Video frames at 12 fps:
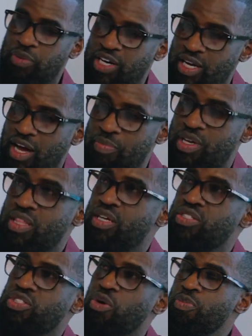But, I mean,
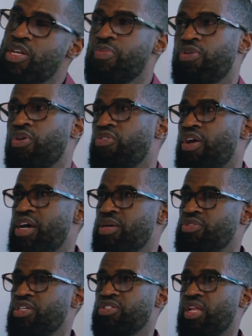there's so many
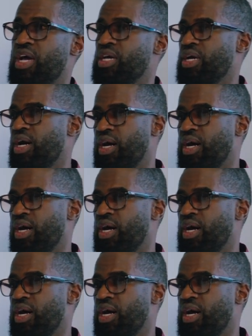programs. There's like,